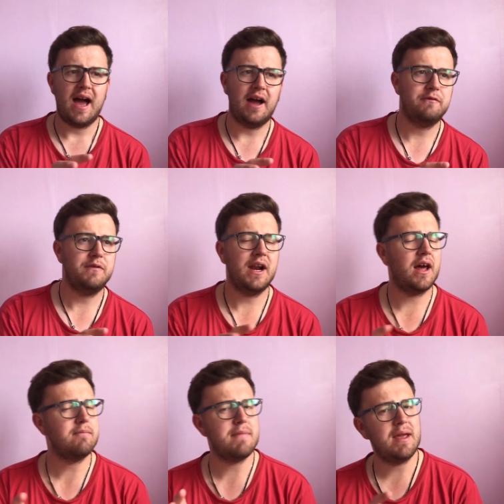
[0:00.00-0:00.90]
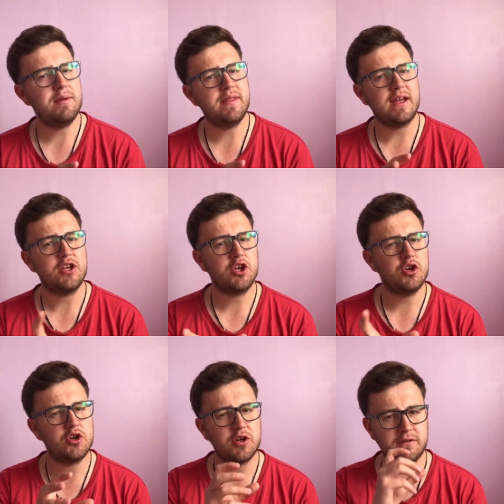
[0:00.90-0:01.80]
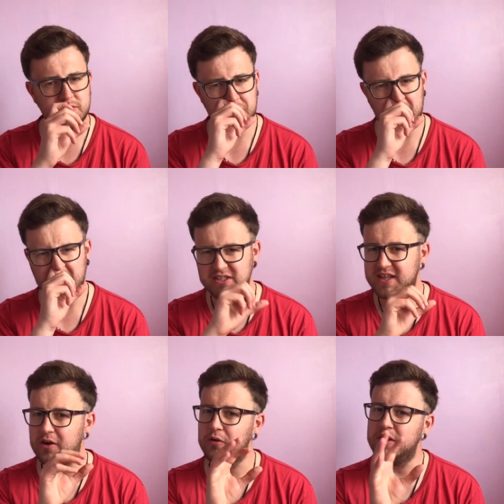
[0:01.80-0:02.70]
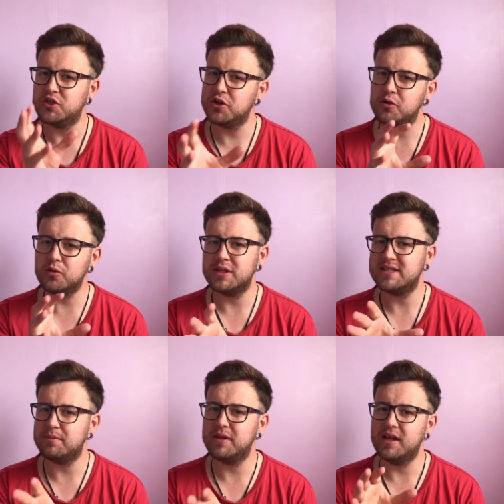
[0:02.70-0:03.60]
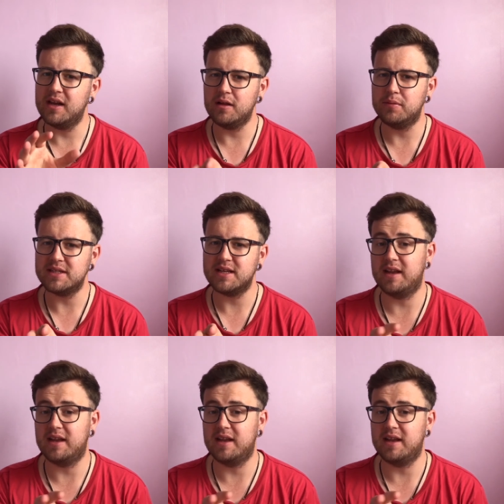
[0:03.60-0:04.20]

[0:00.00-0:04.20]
I feel like maybe they could have changed that, or they should have called it something a little bit,